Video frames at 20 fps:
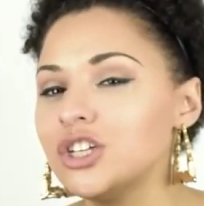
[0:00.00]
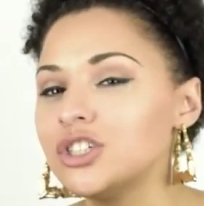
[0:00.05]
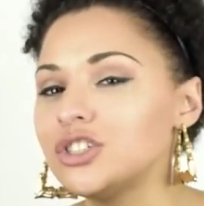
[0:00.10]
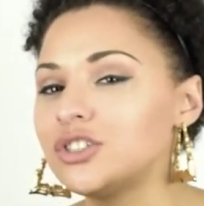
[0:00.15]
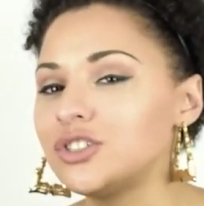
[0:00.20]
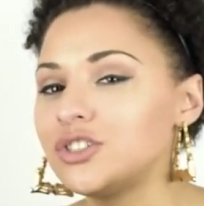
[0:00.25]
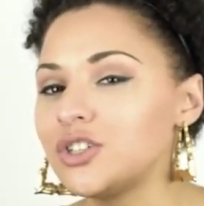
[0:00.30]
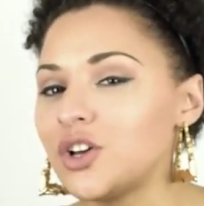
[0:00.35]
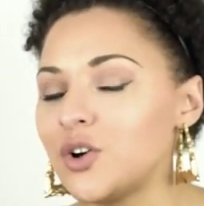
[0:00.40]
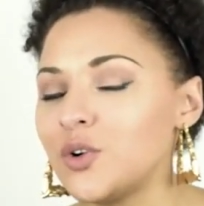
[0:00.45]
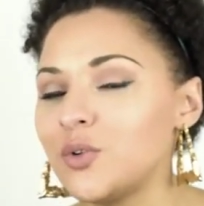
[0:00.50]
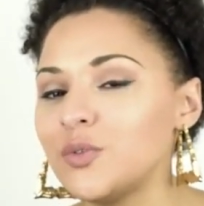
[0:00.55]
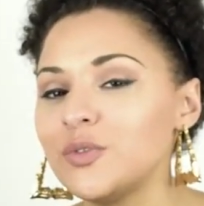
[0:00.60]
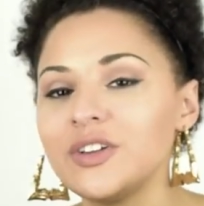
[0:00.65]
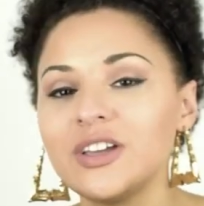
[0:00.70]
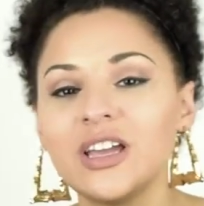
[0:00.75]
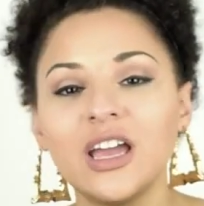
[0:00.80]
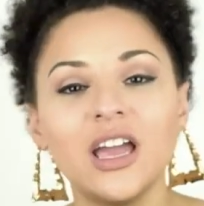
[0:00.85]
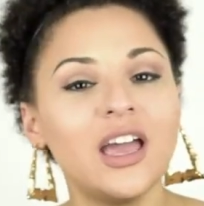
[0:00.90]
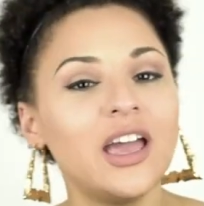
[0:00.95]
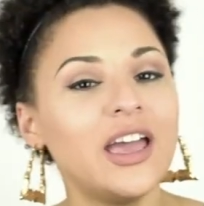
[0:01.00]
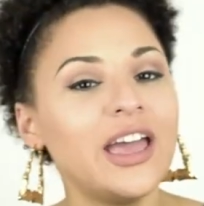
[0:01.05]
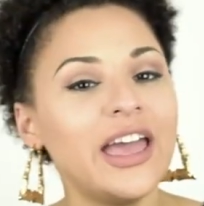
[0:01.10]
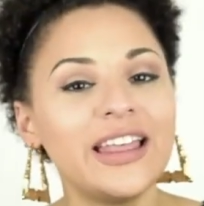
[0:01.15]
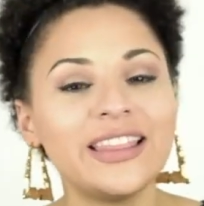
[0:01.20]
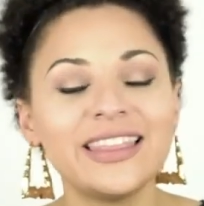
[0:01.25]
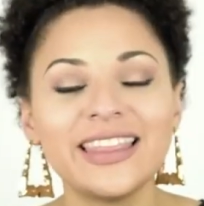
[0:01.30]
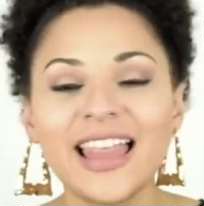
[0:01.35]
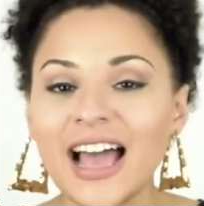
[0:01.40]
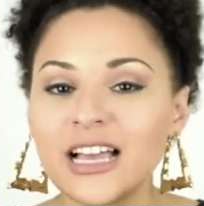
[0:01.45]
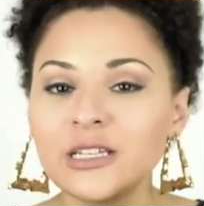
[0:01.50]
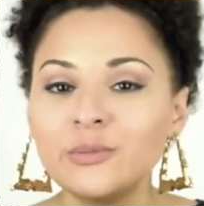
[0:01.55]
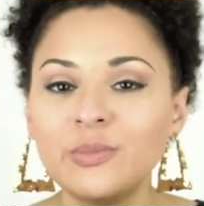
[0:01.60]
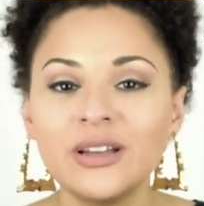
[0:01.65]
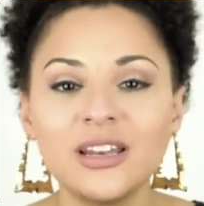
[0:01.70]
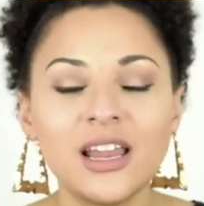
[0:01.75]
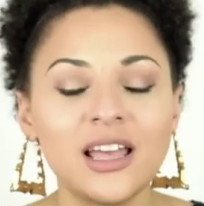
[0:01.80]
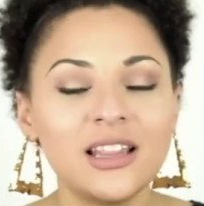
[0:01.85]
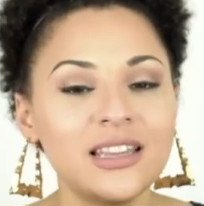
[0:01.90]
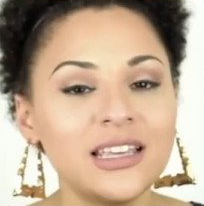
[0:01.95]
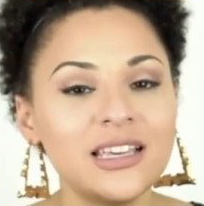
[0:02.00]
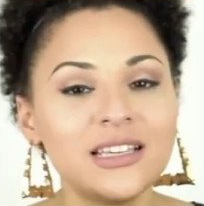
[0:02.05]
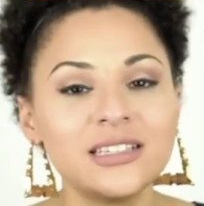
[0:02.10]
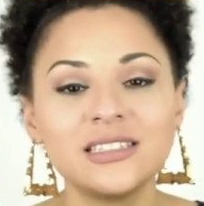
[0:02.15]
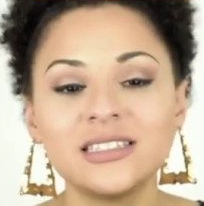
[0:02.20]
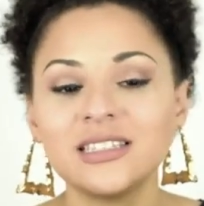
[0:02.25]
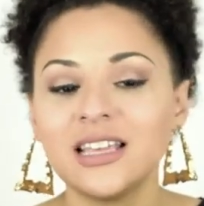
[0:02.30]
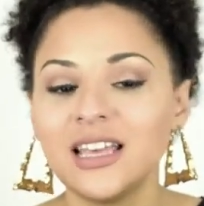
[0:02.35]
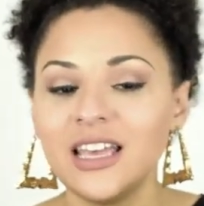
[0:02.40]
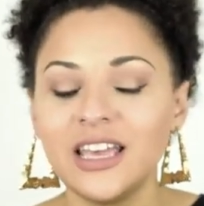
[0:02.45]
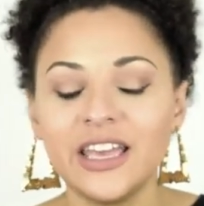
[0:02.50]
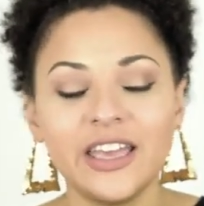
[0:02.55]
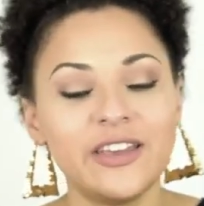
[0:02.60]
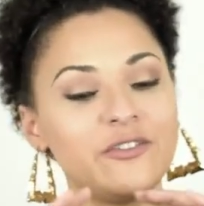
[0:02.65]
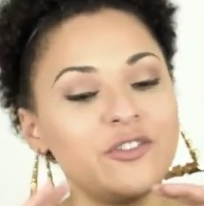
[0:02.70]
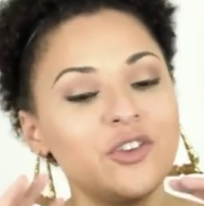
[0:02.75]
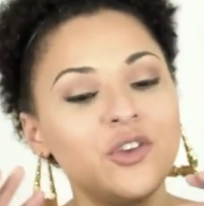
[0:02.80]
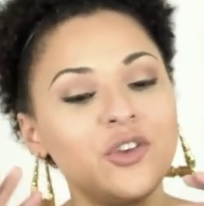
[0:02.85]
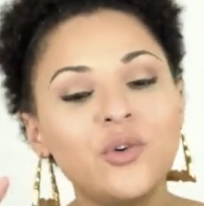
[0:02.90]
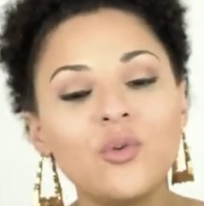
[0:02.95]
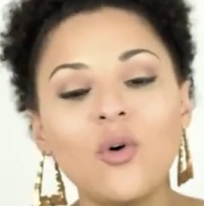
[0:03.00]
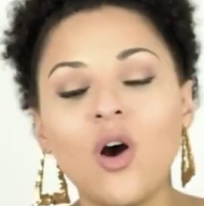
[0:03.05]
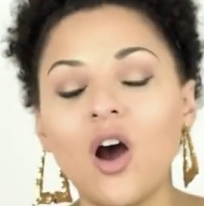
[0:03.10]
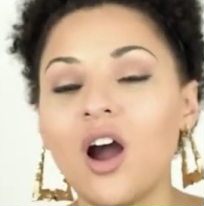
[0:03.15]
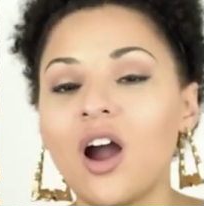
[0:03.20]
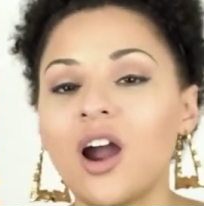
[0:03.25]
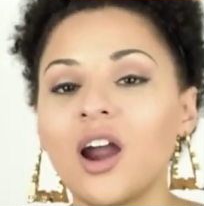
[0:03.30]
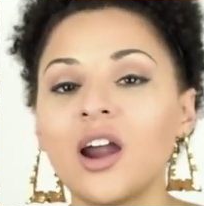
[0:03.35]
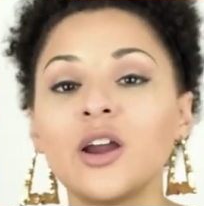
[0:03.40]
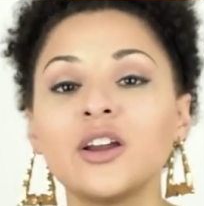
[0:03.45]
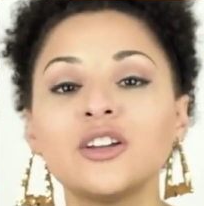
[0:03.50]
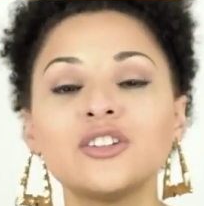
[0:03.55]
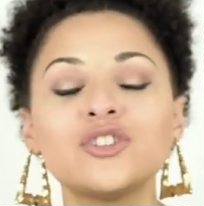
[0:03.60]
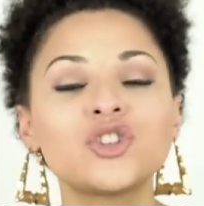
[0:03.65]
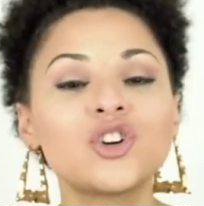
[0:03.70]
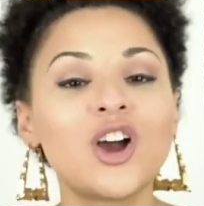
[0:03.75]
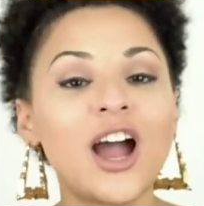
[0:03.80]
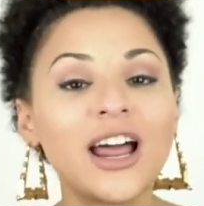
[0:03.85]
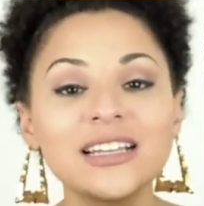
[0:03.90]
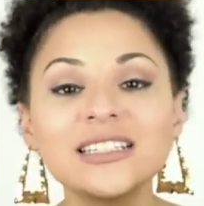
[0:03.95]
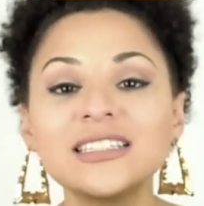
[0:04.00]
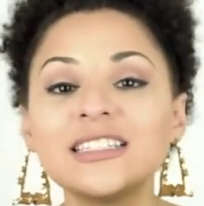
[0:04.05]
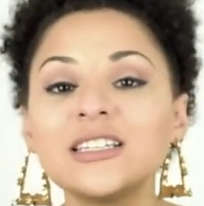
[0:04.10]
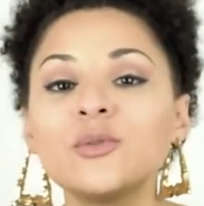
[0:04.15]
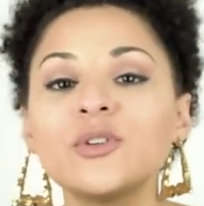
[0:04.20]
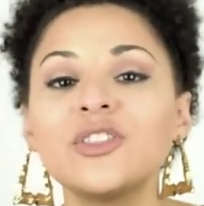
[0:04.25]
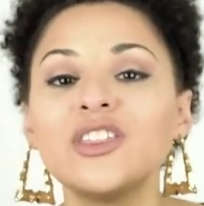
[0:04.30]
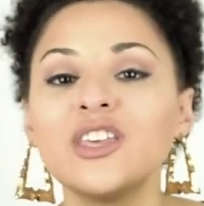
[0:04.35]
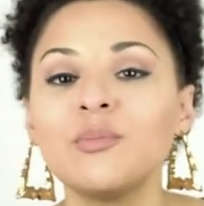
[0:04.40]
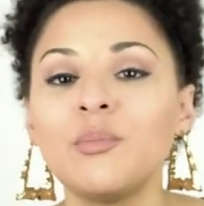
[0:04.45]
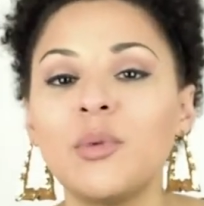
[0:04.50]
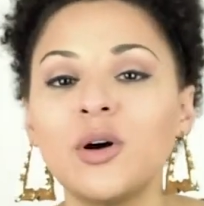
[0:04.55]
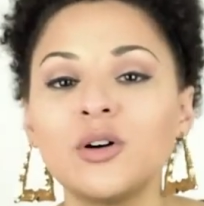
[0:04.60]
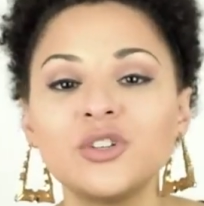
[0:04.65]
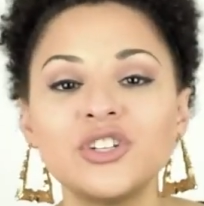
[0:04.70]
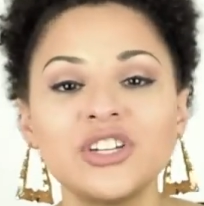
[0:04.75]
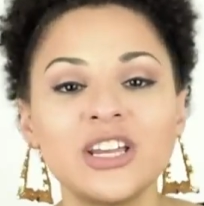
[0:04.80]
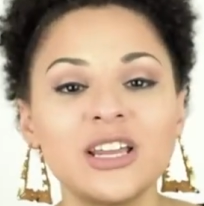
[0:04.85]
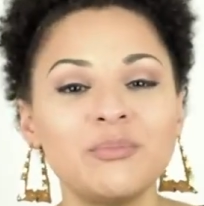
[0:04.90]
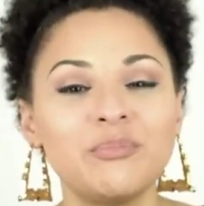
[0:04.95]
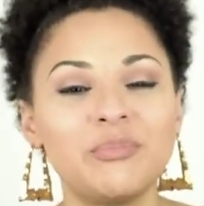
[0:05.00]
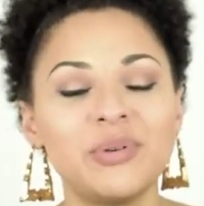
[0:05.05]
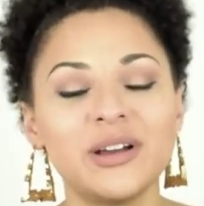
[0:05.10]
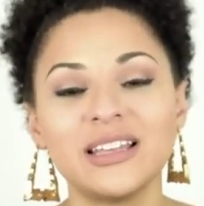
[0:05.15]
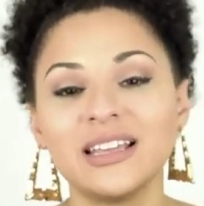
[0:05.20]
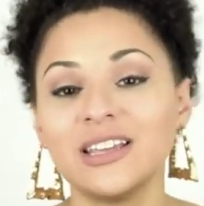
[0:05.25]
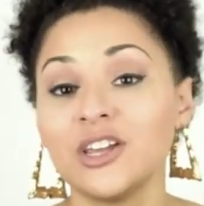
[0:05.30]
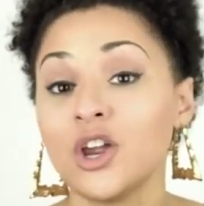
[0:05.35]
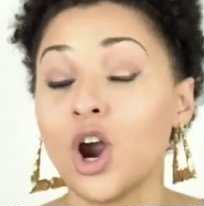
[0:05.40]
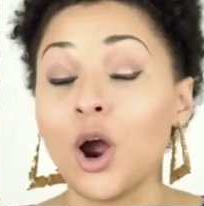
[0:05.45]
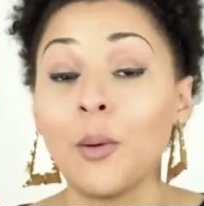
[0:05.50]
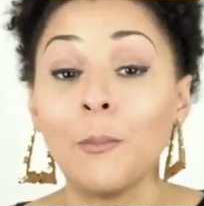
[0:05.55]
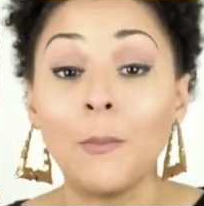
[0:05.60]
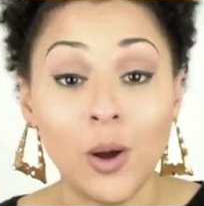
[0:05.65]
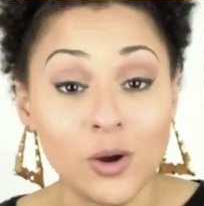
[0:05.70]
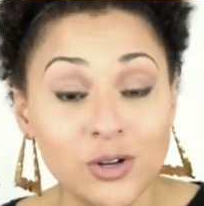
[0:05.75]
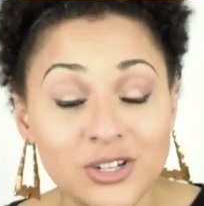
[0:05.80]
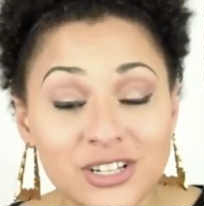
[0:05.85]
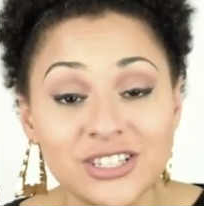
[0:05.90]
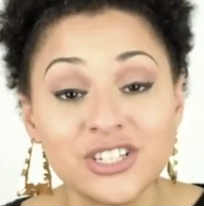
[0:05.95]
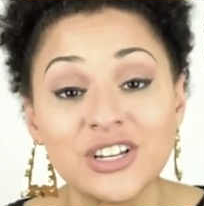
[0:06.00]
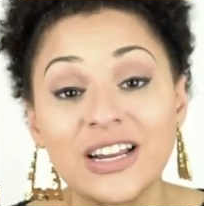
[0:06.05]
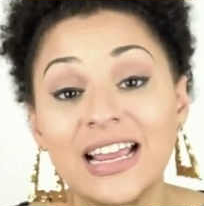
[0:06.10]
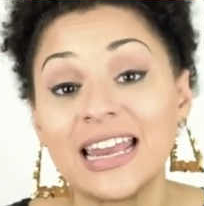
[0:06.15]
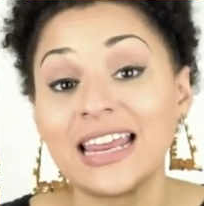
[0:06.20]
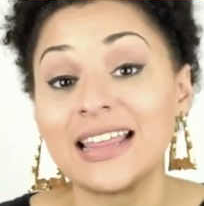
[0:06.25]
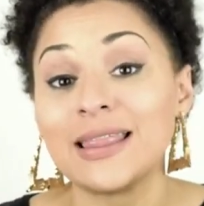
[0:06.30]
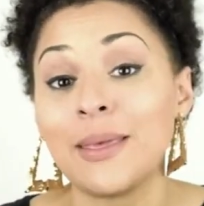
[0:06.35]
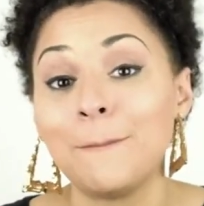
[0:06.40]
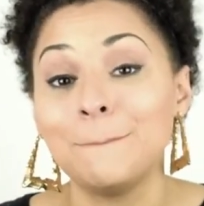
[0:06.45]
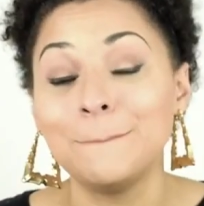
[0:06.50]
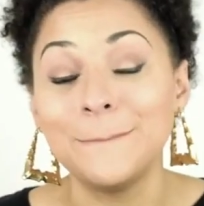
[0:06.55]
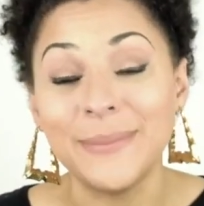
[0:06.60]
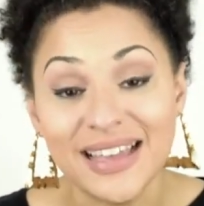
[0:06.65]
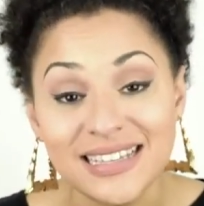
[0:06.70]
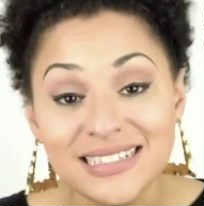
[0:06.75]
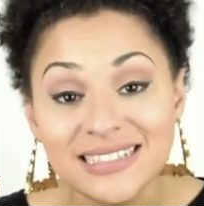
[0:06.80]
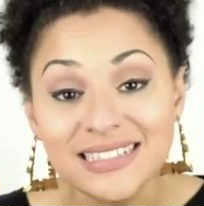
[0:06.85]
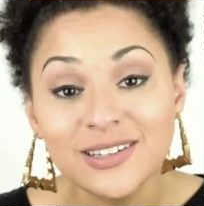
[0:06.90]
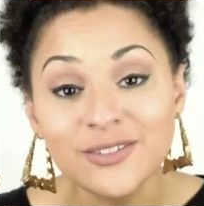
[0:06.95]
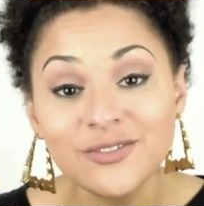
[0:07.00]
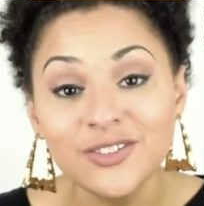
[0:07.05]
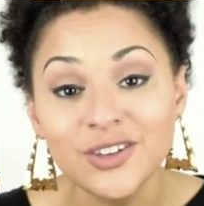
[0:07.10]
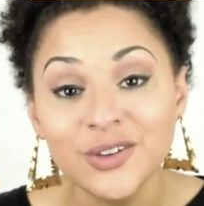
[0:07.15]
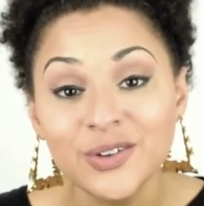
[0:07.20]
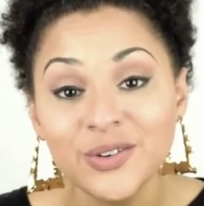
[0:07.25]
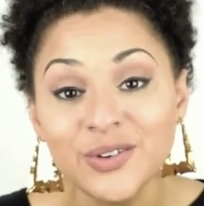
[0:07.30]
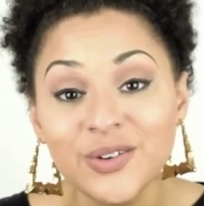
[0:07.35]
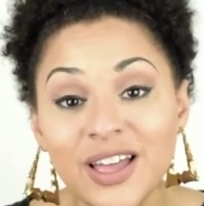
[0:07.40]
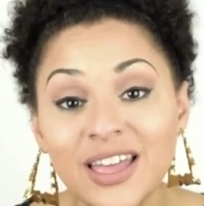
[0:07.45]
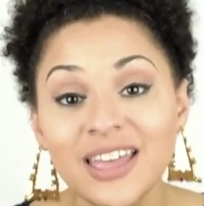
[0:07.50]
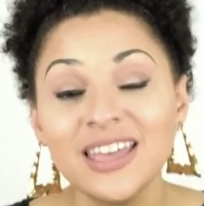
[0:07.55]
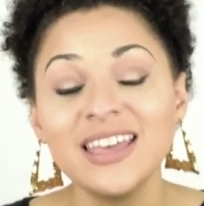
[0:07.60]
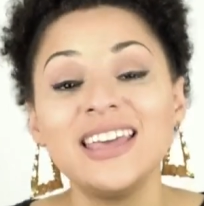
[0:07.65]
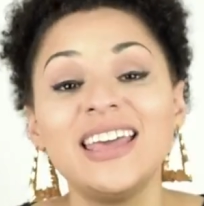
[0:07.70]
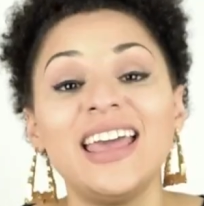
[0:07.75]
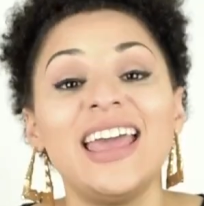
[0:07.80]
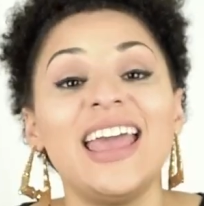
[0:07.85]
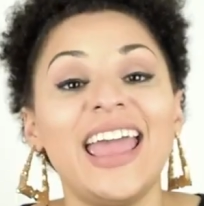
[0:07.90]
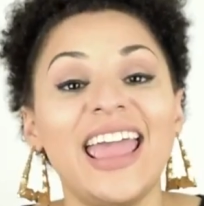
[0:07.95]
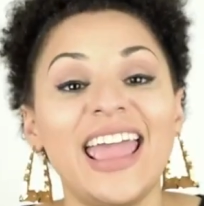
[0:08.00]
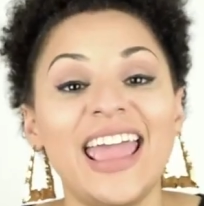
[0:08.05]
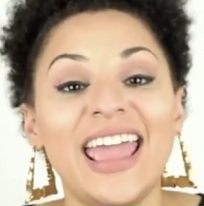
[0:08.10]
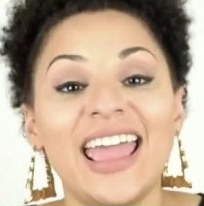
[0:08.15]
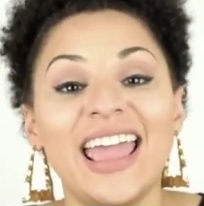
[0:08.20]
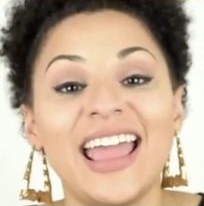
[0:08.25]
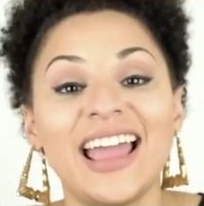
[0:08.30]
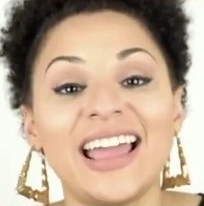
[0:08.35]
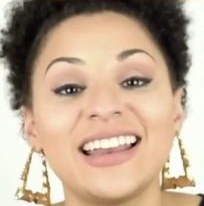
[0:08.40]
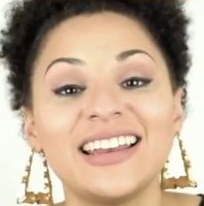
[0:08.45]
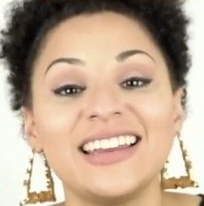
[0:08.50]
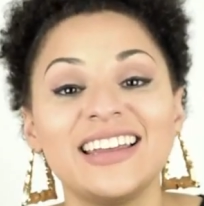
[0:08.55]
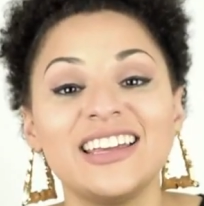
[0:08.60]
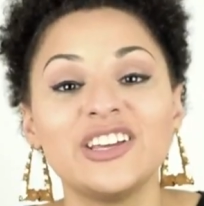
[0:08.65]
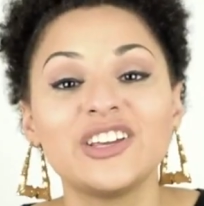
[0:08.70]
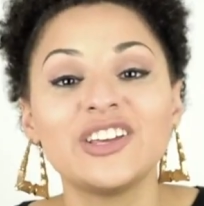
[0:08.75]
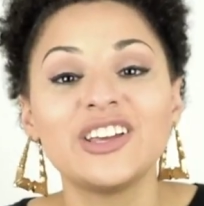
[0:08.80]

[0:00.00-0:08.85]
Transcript: So last but not least, if you are trying to sing with emotion, but your emotions are getting the best of you and